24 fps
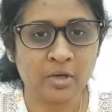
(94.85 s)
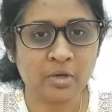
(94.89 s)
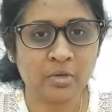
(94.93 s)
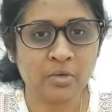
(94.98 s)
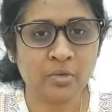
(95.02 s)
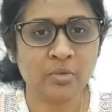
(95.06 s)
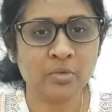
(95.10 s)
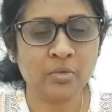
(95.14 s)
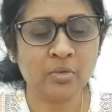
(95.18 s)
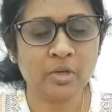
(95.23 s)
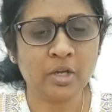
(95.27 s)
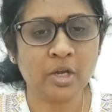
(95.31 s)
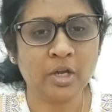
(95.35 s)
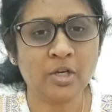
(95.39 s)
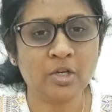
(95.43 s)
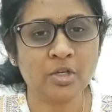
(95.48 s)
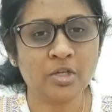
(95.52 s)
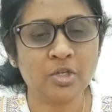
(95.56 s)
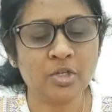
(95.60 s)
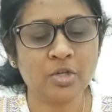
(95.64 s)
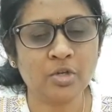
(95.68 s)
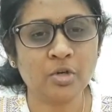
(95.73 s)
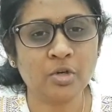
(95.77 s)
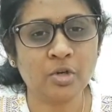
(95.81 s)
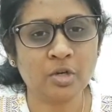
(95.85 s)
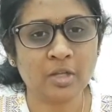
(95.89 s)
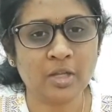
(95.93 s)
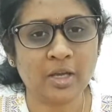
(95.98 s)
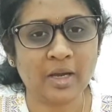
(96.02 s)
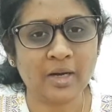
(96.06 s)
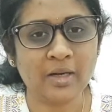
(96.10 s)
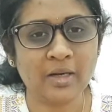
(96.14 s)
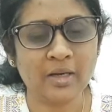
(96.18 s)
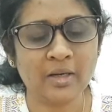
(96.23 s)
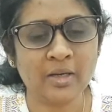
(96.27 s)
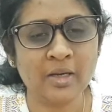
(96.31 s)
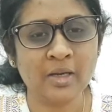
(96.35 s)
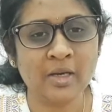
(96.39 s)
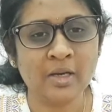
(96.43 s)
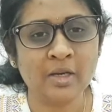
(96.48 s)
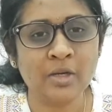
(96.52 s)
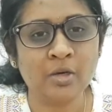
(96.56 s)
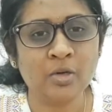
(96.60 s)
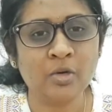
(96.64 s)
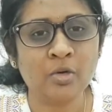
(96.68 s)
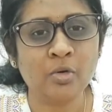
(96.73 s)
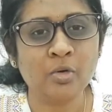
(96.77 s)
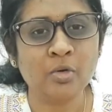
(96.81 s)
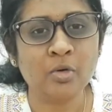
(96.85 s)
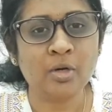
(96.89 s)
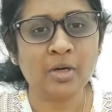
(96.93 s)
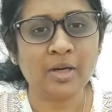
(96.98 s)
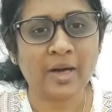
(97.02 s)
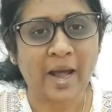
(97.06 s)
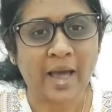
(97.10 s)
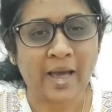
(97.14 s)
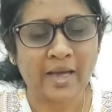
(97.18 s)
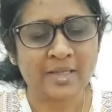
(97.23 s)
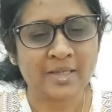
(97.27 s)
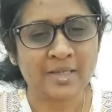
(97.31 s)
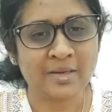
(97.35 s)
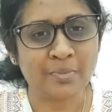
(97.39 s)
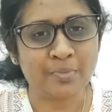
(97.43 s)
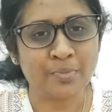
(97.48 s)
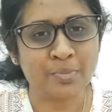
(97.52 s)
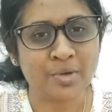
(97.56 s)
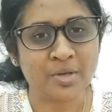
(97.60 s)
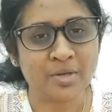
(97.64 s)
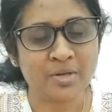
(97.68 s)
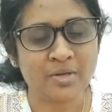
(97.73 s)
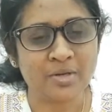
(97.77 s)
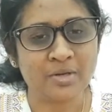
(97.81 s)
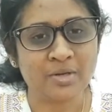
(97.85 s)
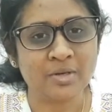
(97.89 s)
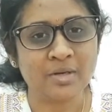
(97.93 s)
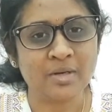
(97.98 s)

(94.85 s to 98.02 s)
to ensure that no cracks appear